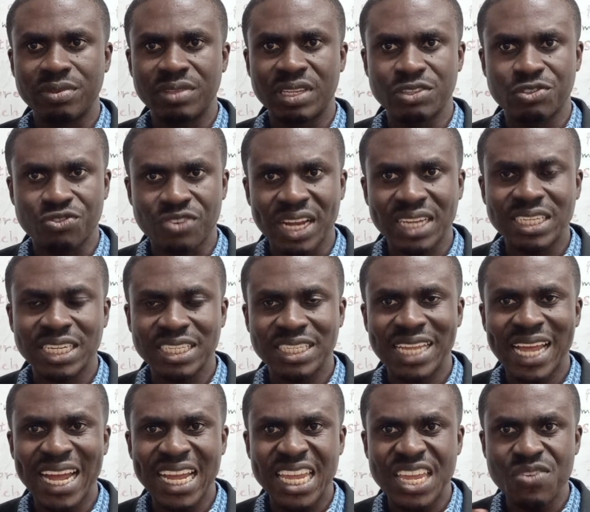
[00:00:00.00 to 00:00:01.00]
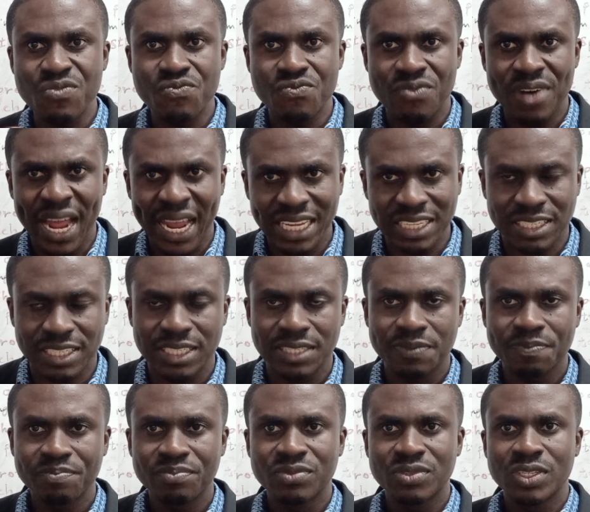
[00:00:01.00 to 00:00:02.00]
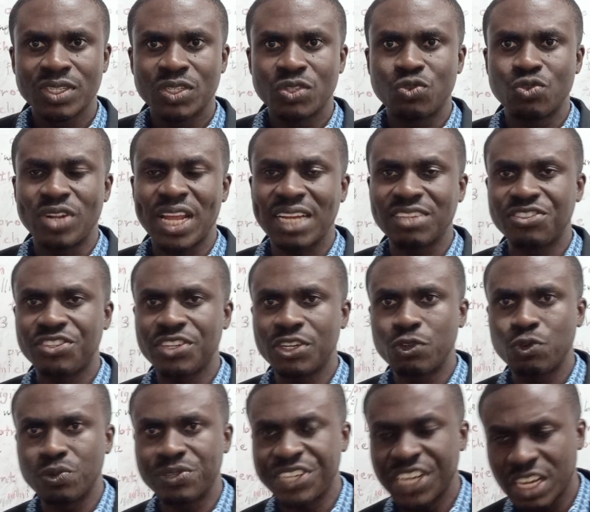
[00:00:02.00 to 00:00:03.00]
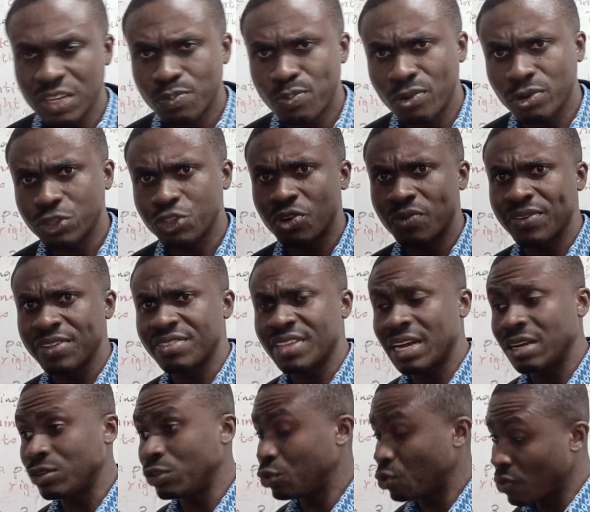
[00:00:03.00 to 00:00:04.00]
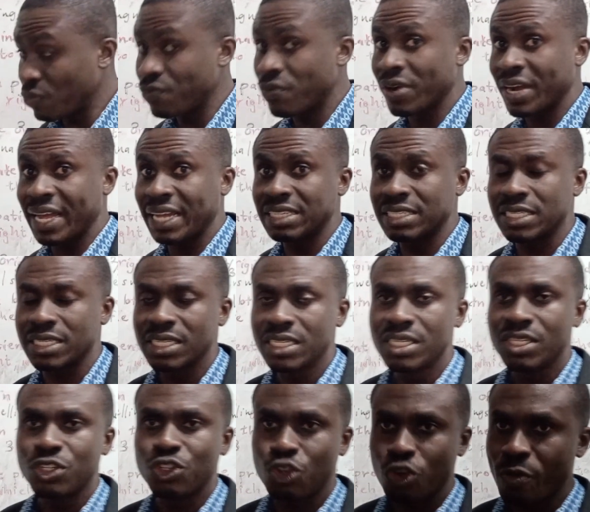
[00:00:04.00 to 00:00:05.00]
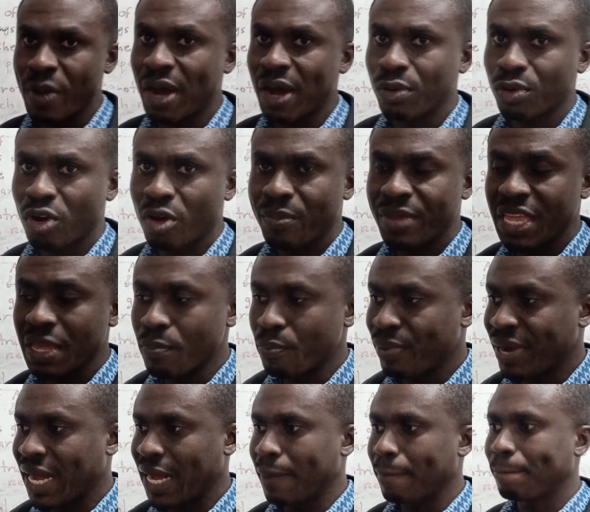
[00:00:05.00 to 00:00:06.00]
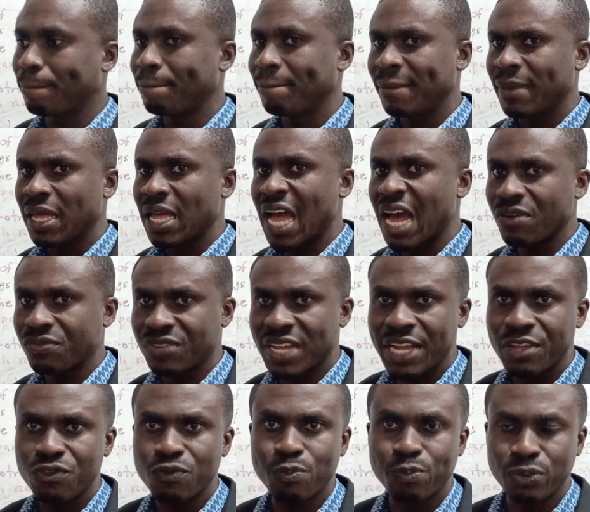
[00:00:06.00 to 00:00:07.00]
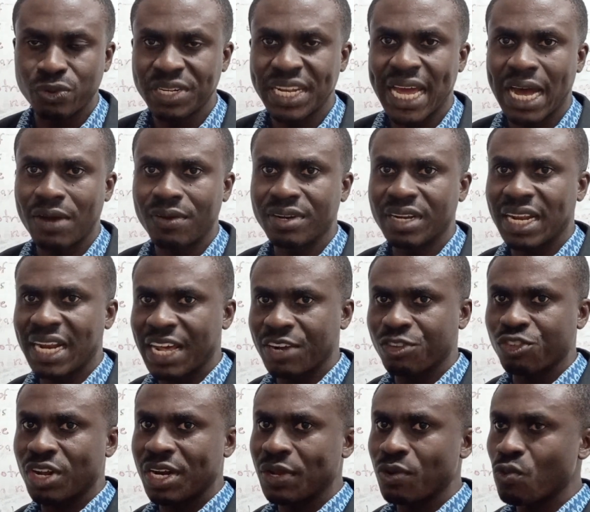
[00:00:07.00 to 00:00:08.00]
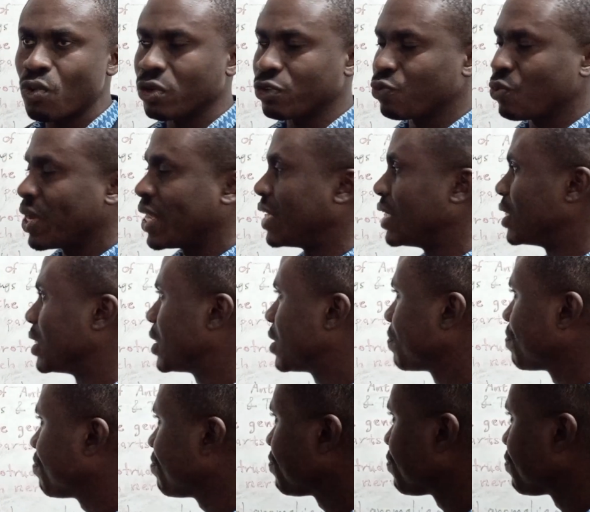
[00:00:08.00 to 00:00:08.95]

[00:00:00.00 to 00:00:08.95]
the structures that give rise to the anterior to terse portion of the tongue, you don't forget tuberculum impar after you put down the lateral lingual swellings.